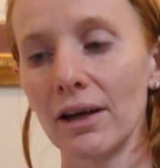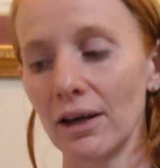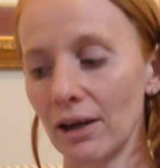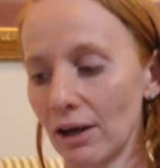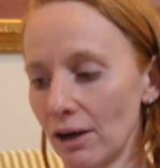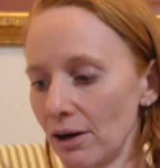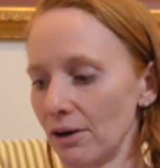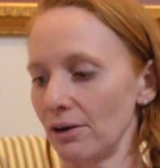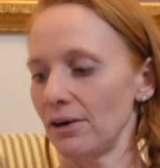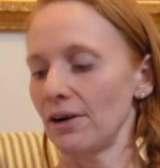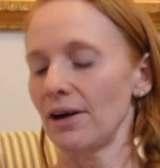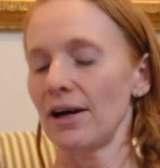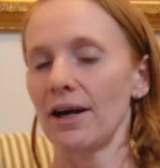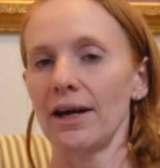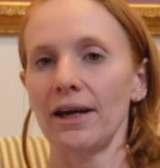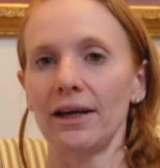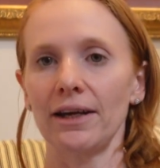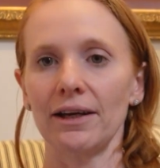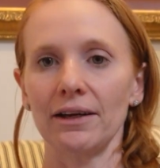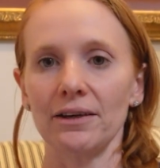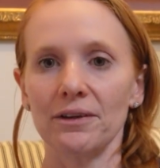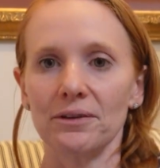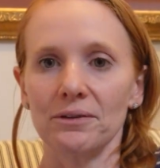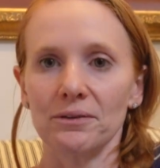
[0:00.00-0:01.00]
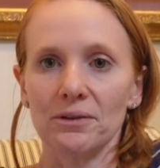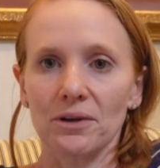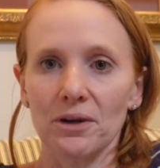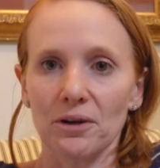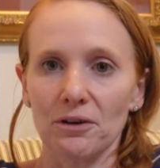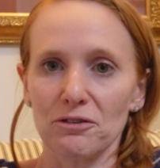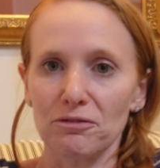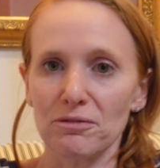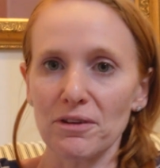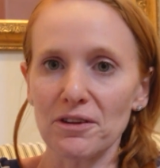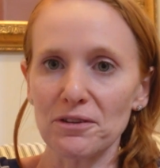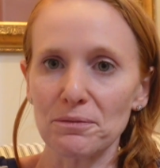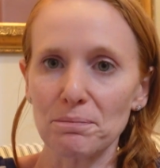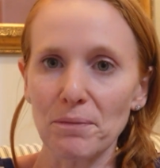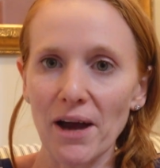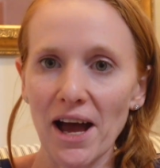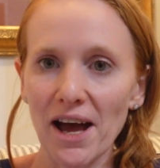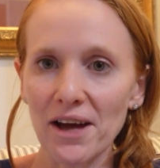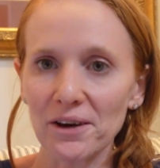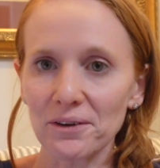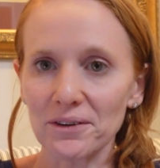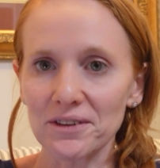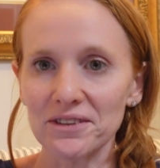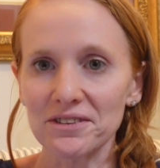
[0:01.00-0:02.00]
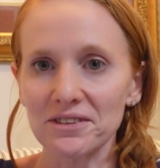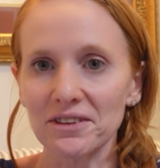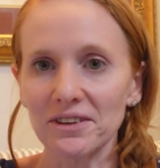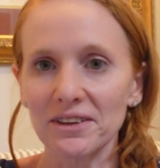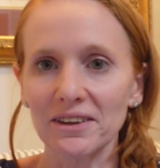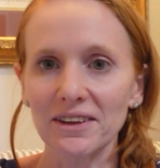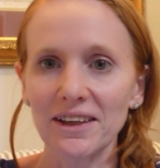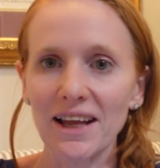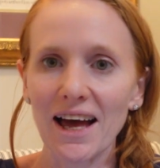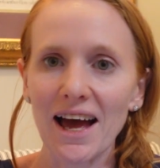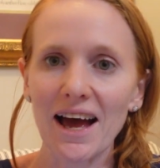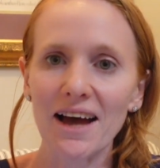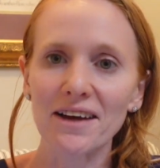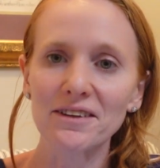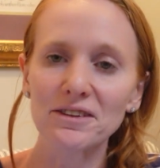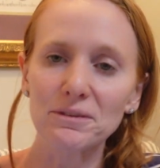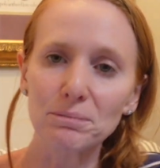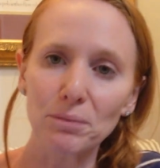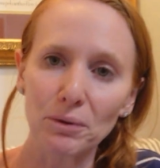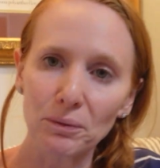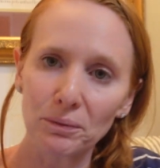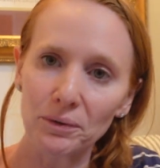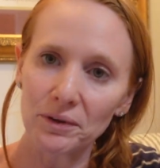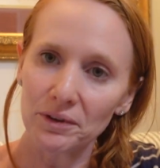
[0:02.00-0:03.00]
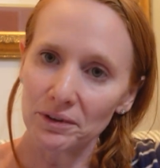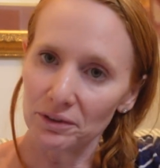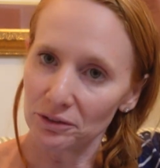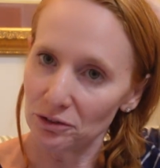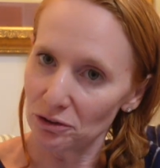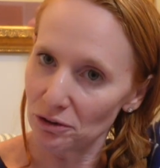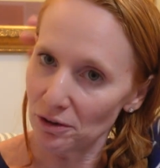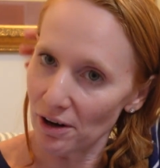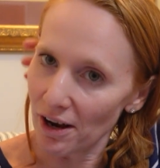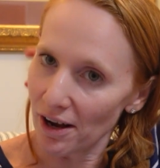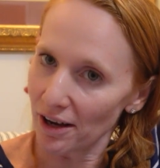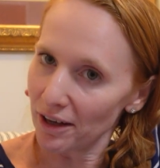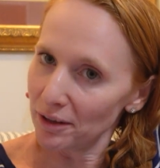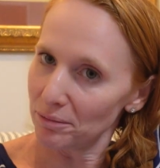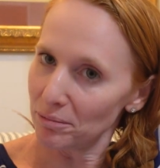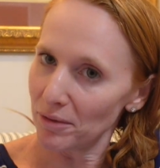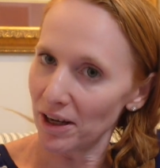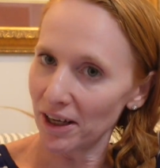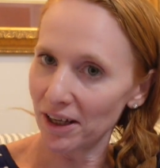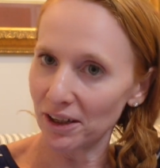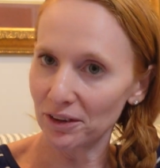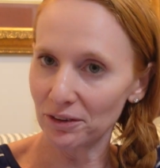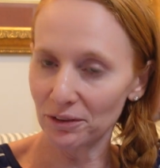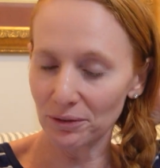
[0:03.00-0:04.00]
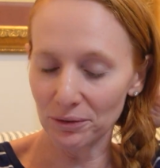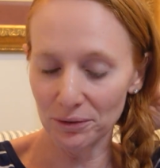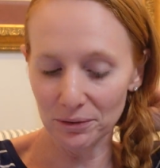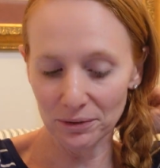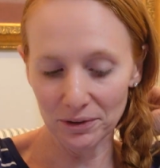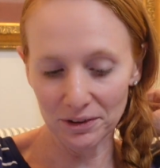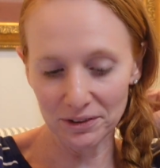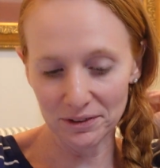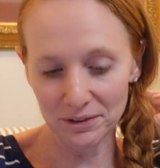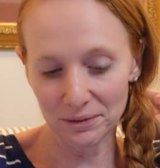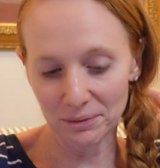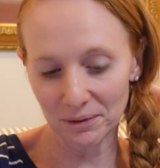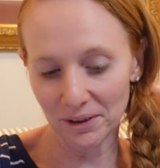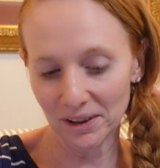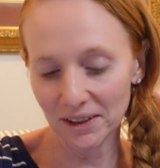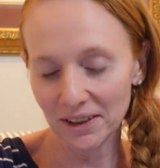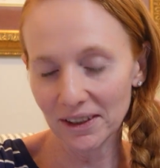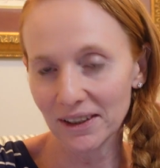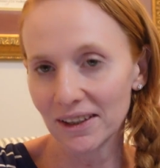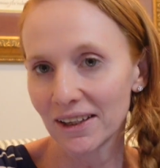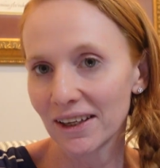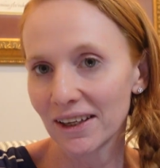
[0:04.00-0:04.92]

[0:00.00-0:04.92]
All right, I don't know if this battery's gonna last, but we'll try and make it through this one.